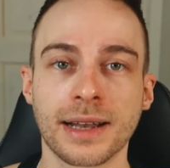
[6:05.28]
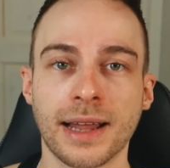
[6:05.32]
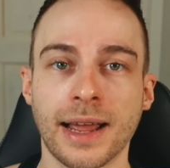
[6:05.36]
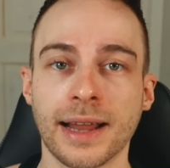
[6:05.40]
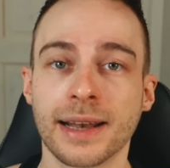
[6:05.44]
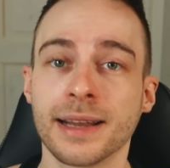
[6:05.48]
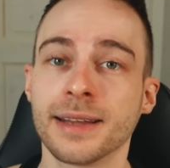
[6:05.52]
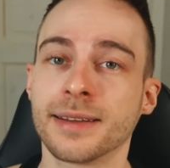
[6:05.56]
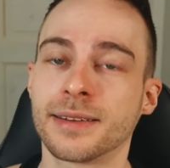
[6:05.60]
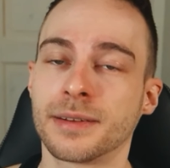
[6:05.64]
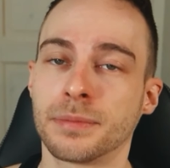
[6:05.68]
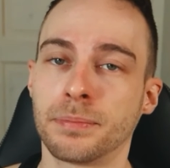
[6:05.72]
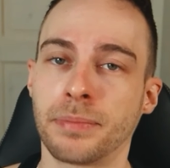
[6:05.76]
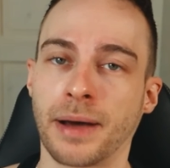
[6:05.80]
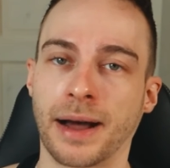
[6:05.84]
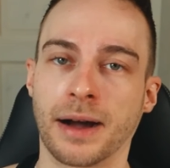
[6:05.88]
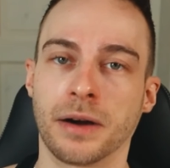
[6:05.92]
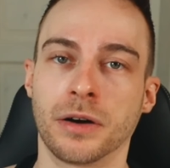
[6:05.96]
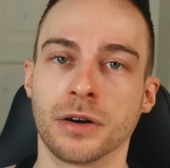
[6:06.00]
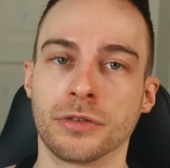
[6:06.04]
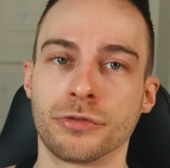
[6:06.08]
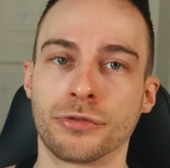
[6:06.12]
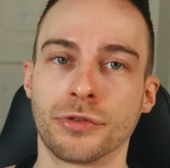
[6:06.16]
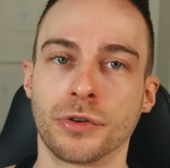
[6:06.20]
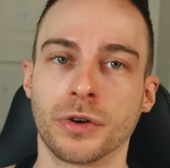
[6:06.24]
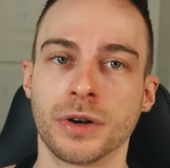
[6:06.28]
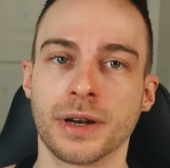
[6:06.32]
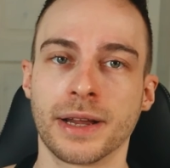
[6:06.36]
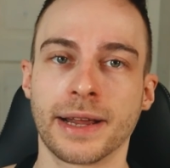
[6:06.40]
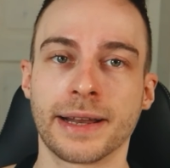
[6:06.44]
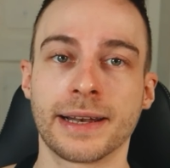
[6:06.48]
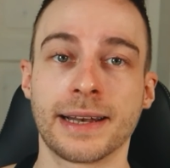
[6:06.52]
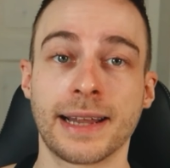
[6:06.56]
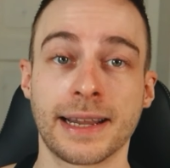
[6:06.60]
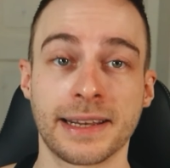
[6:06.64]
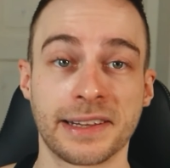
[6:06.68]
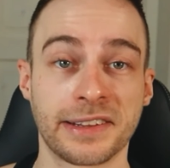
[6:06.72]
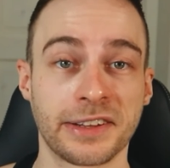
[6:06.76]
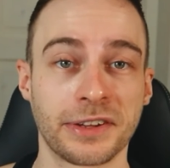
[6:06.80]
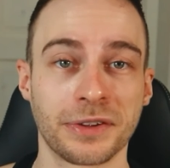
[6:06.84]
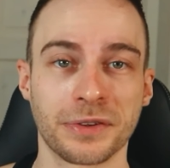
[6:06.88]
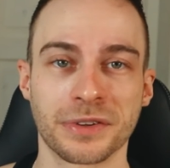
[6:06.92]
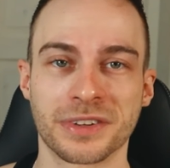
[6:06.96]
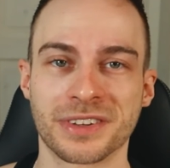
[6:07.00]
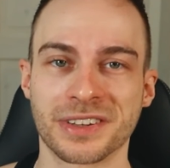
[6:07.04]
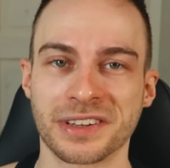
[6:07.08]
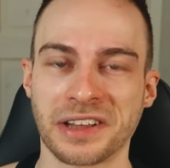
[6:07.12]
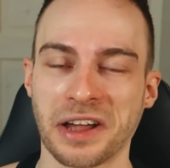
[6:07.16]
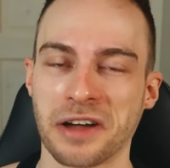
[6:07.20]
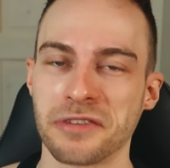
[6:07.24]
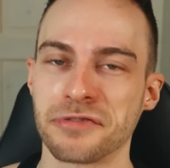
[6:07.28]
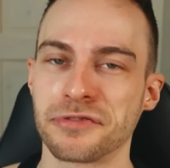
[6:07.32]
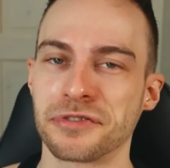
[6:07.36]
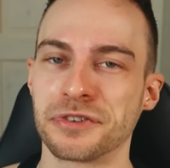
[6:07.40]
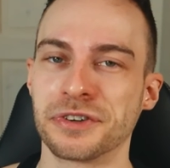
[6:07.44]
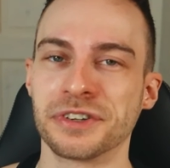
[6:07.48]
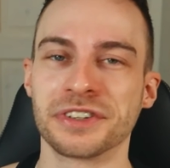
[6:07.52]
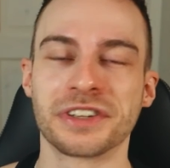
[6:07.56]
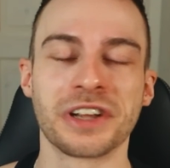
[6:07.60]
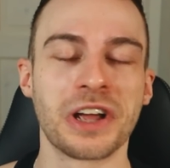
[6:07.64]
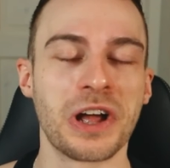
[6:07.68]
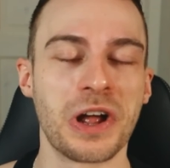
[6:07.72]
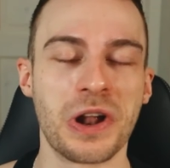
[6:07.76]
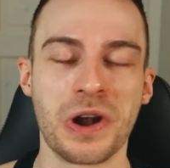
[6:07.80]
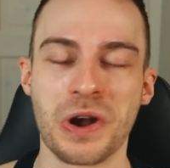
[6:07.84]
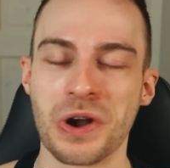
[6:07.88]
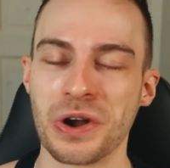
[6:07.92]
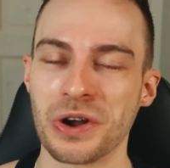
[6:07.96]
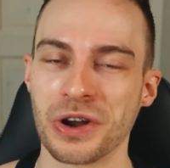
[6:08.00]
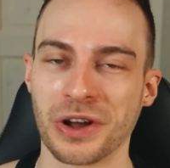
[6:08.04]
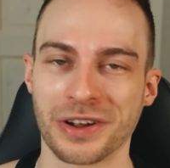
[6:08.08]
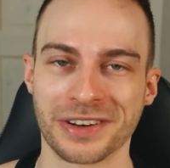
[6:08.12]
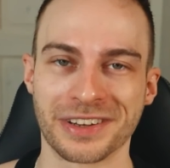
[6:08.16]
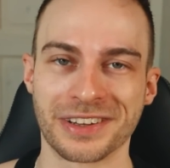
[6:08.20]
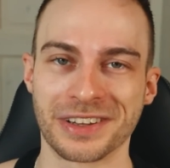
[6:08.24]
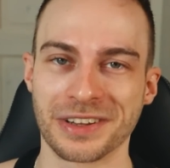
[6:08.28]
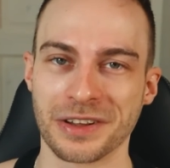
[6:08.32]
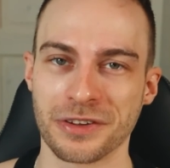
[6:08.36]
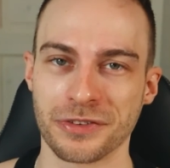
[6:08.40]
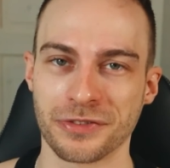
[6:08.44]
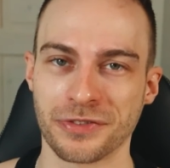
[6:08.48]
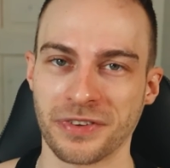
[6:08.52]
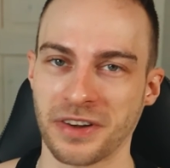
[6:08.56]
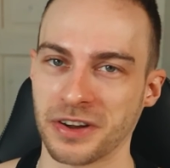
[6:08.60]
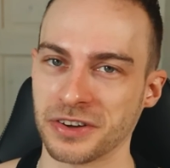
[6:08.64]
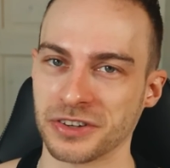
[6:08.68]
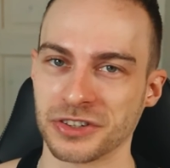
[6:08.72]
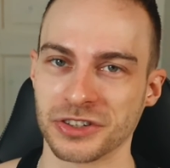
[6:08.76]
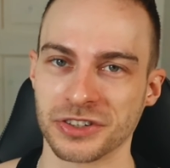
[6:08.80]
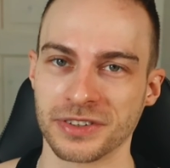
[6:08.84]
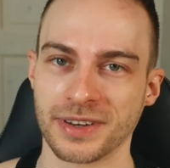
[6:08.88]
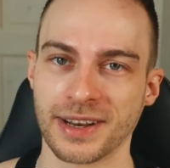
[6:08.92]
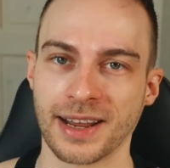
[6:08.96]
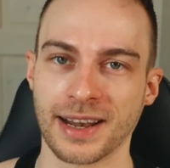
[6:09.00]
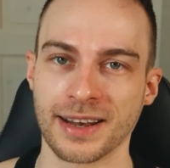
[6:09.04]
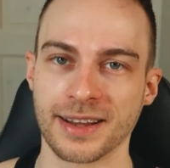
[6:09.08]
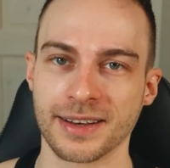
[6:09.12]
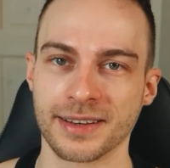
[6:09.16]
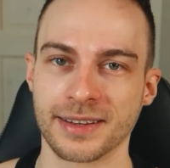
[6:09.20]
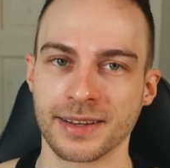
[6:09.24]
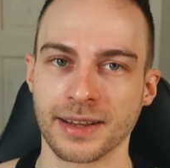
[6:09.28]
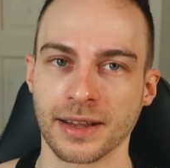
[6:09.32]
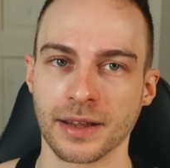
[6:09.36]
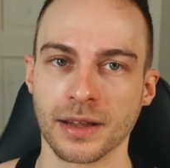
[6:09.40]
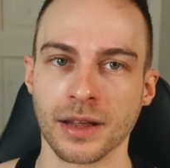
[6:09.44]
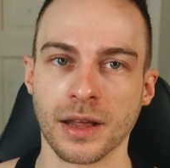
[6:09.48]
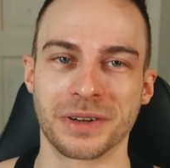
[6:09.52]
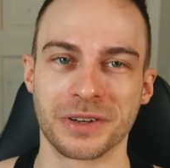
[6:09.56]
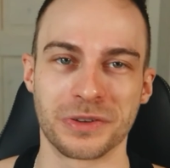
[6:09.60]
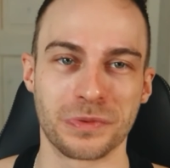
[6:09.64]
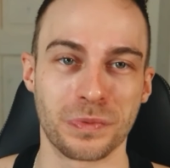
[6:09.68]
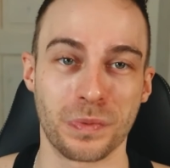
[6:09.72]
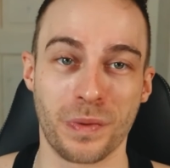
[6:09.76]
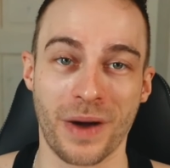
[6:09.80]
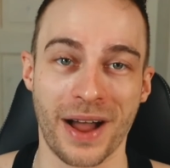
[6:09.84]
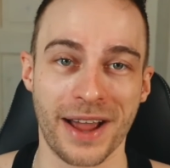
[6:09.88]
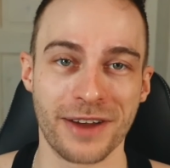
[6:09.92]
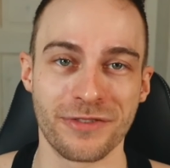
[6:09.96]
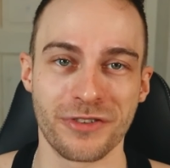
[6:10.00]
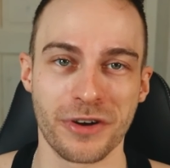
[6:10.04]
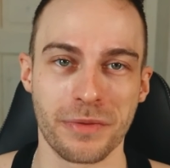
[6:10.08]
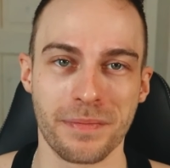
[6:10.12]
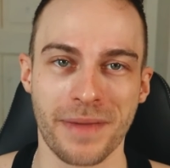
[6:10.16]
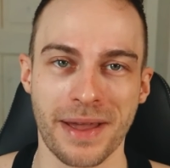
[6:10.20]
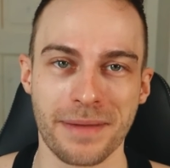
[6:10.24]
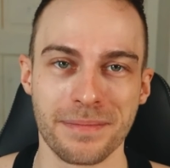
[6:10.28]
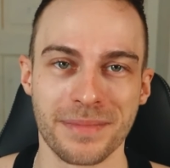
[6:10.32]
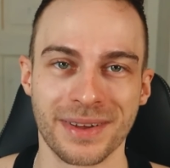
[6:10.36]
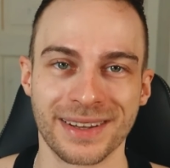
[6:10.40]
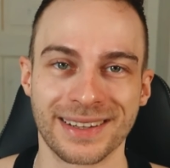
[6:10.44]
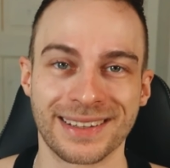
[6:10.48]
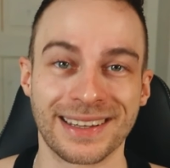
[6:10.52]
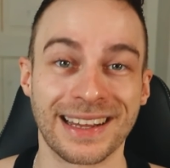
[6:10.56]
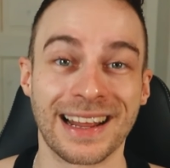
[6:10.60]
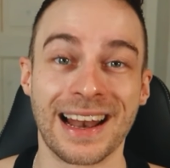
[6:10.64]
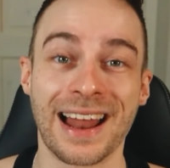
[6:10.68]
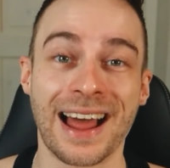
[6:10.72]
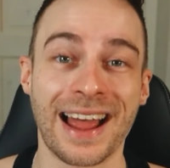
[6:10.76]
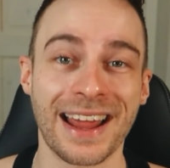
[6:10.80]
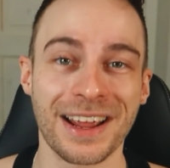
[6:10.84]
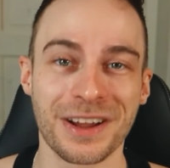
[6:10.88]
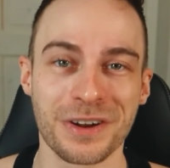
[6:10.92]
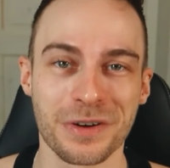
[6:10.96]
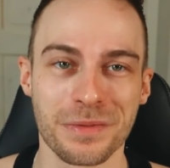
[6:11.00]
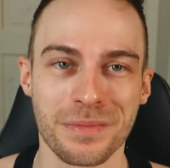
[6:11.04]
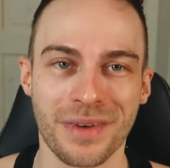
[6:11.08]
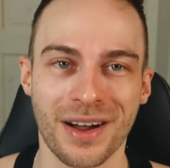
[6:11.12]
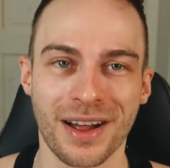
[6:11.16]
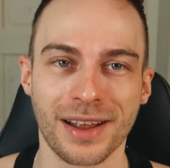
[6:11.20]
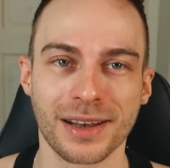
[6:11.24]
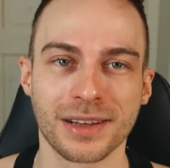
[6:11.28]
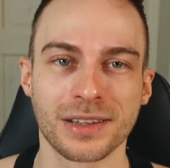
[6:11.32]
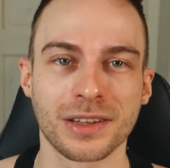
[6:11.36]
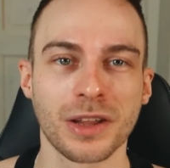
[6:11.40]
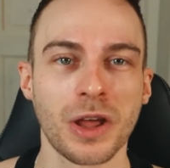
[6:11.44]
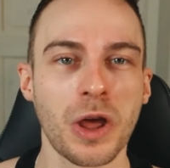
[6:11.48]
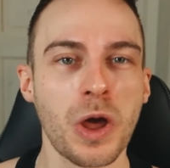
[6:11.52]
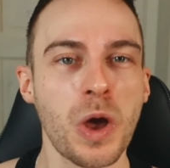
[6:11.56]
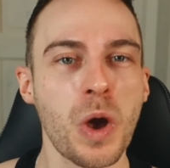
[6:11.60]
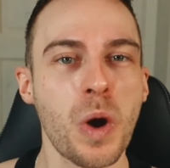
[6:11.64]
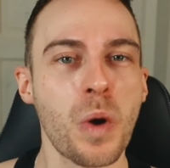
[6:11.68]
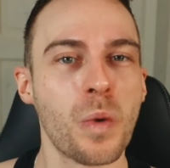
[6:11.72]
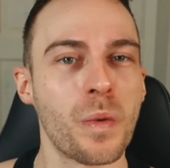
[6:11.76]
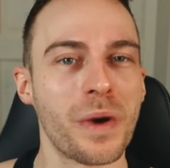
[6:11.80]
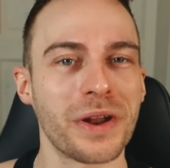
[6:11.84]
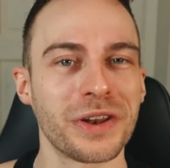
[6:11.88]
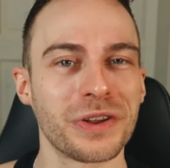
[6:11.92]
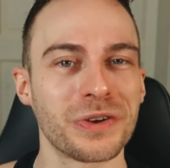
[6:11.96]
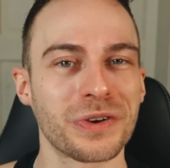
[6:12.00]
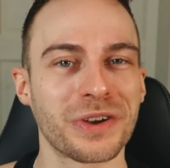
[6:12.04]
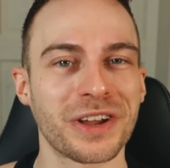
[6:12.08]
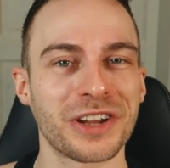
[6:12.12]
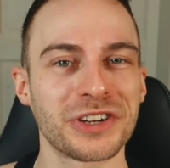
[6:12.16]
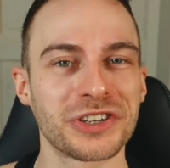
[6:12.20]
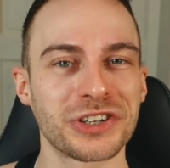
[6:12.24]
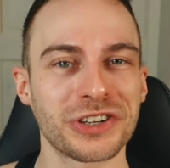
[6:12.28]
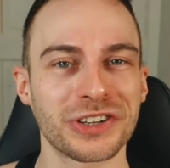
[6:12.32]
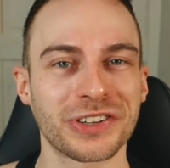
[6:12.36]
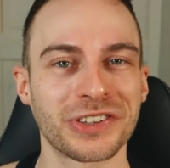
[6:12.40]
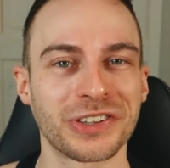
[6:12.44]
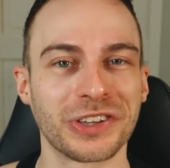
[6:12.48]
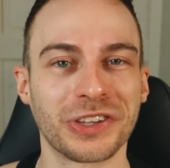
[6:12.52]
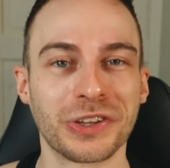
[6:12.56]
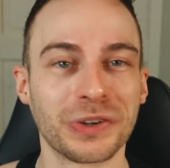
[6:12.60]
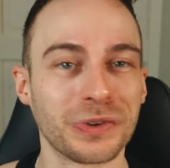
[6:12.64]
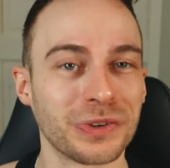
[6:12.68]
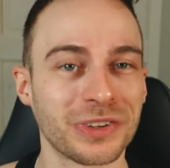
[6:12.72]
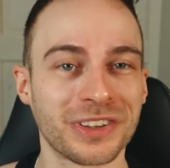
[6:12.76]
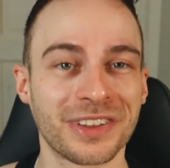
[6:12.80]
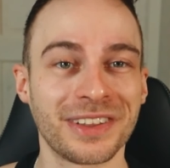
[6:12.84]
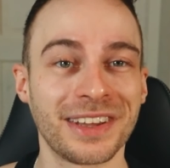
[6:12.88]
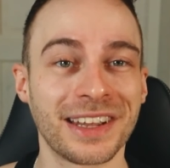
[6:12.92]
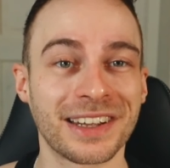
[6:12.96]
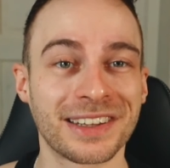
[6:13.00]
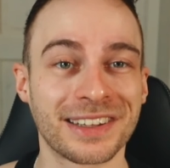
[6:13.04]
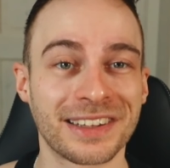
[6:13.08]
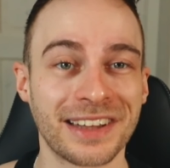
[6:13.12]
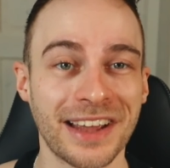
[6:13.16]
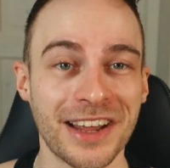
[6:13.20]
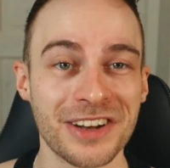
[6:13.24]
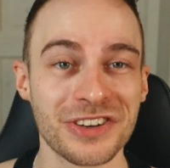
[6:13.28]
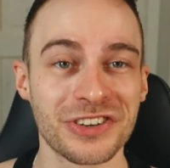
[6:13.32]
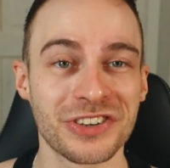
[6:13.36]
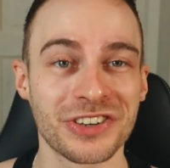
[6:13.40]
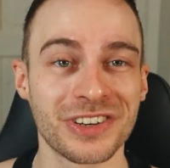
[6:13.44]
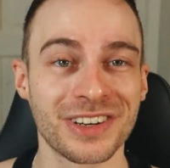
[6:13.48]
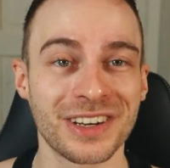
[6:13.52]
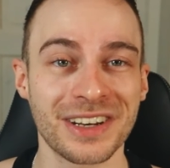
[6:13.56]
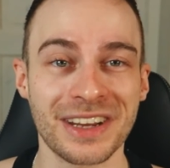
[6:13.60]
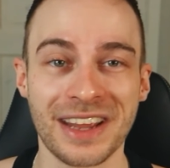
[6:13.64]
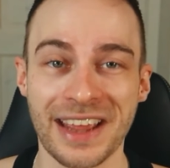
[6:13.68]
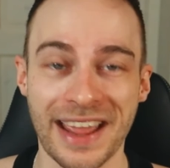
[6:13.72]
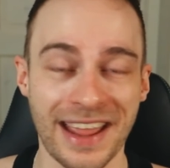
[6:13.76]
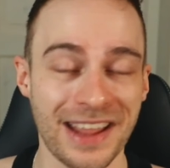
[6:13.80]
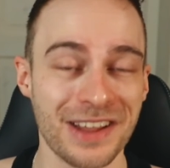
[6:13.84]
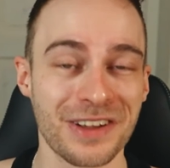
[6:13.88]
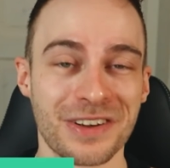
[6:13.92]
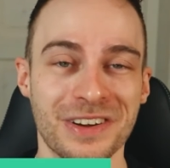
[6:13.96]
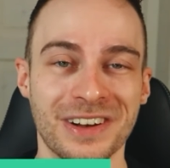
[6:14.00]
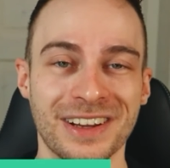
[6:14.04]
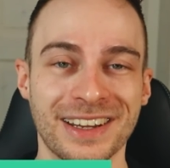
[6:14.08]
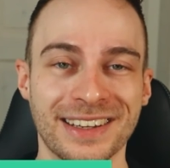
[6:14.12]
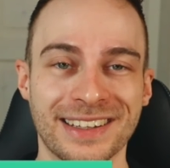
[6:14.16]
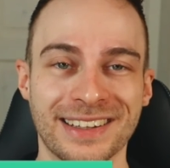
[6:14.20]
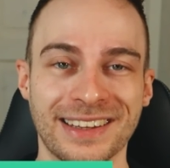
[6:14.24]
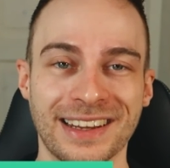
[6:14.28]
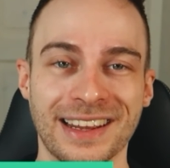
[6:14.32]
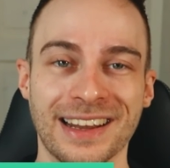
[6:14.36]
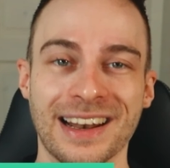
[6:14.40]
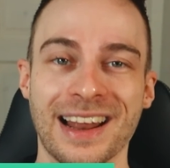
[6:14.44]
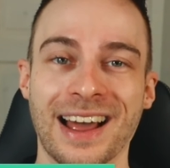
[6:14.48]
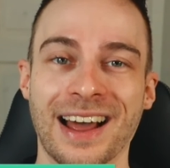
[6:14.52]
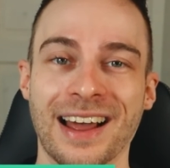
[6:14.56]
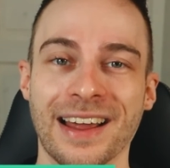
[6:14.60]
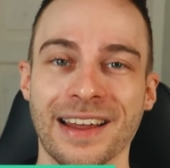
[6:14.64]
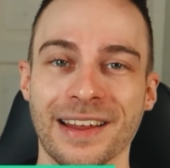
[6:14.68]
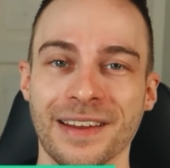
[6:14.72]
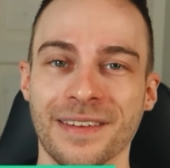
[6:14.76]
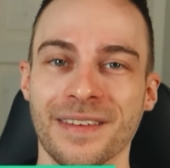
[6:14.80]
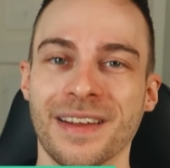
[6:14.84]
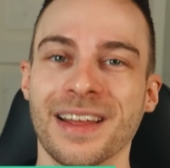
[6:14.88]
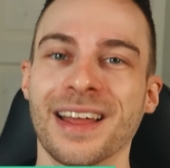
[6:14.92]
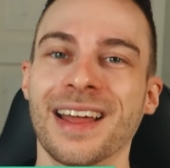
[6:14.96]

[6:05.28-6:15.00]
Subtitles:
line is powerful and lets you scaffold lots of functionality, but why remember CLI commands when you can just use the extension Angular CLI?